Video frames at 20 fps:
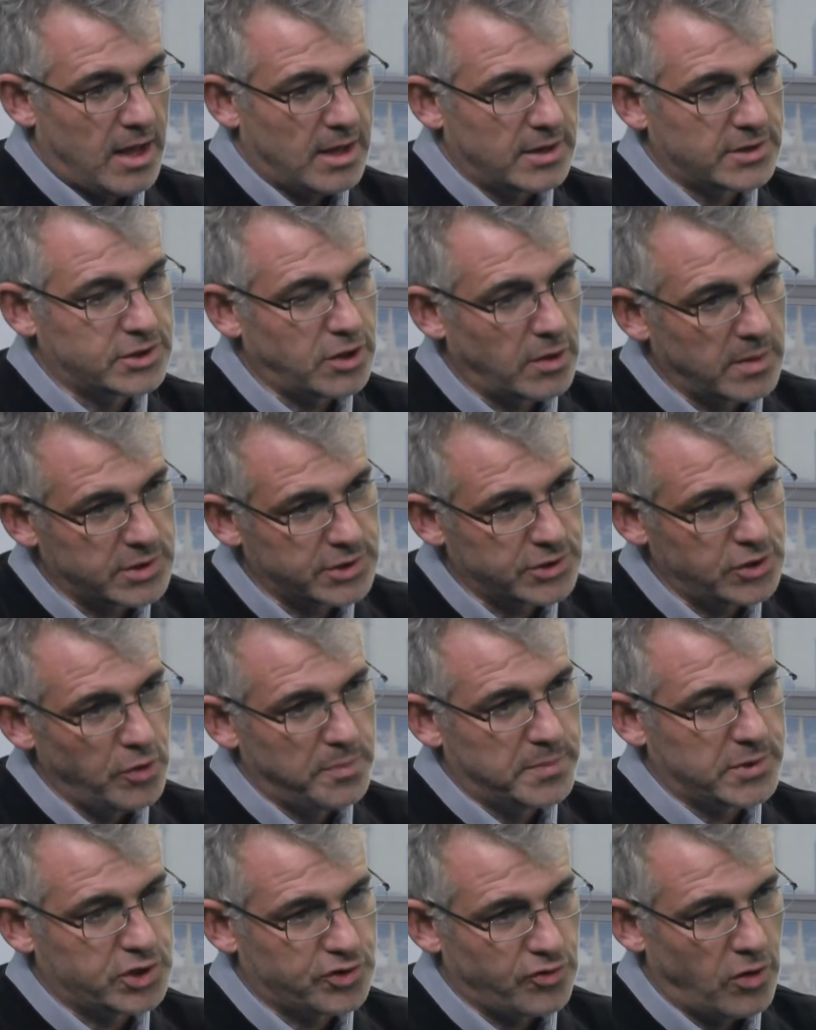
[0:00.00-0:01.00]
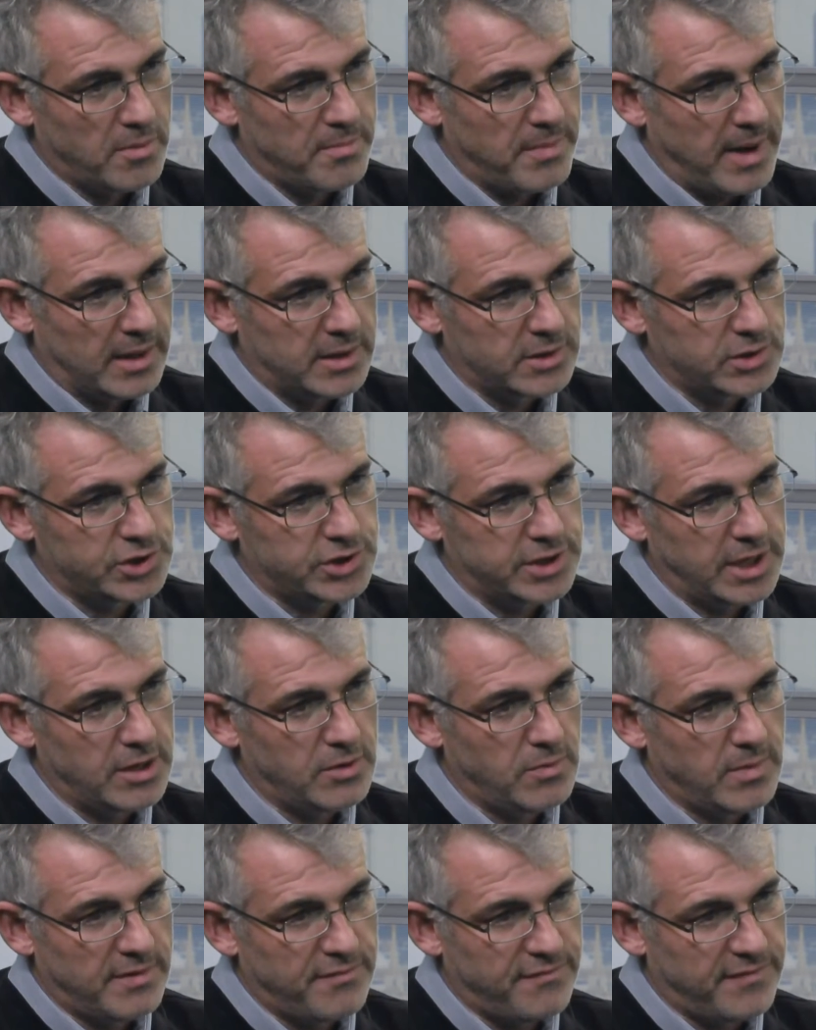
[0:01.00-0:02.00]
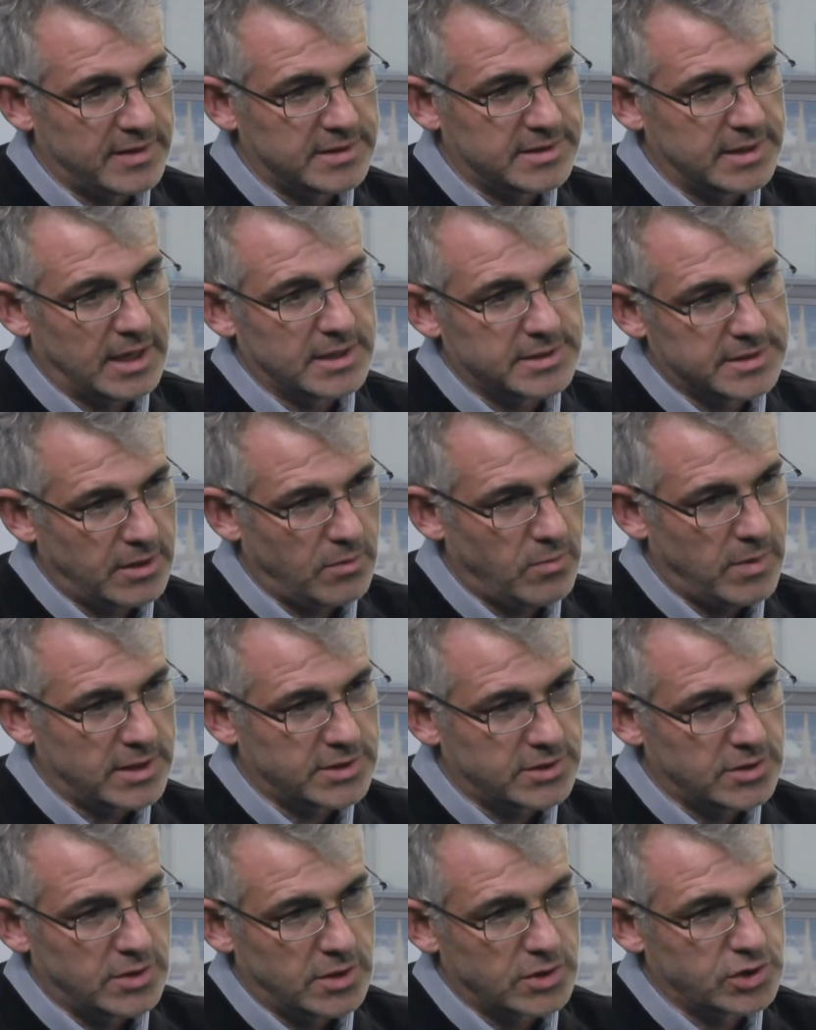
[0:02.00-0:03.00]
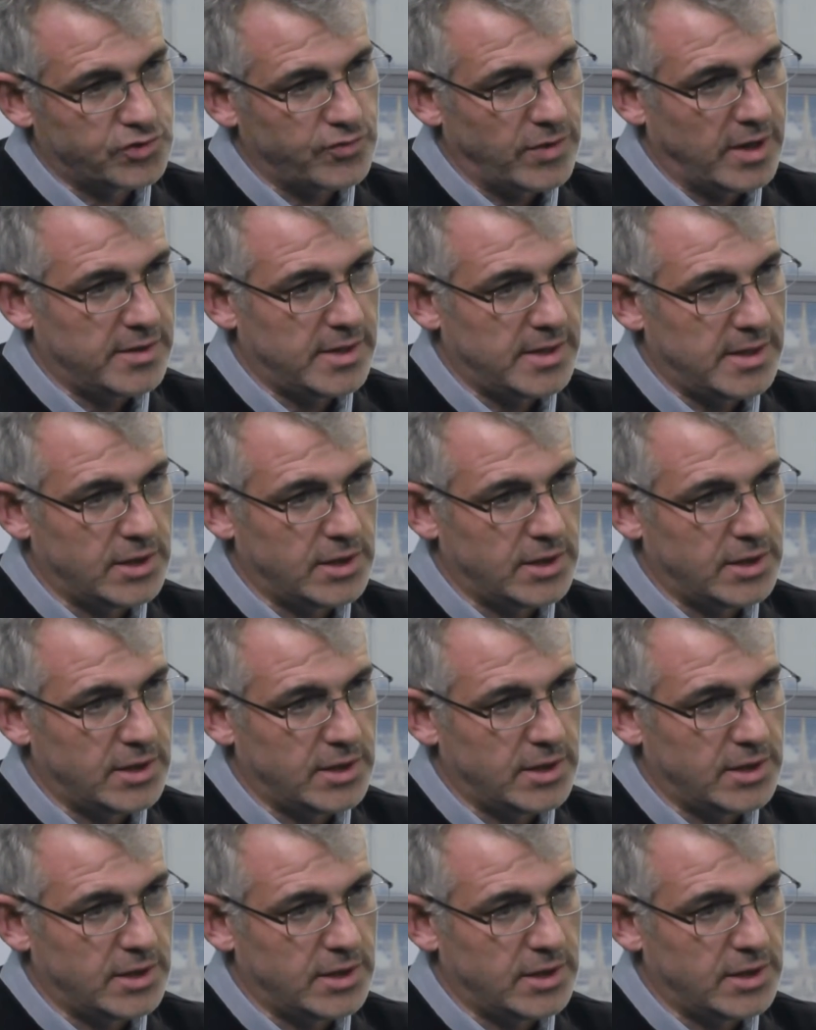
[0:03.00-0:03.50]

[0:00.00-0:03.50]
So a super strong balance sheet with fantastic Western Australian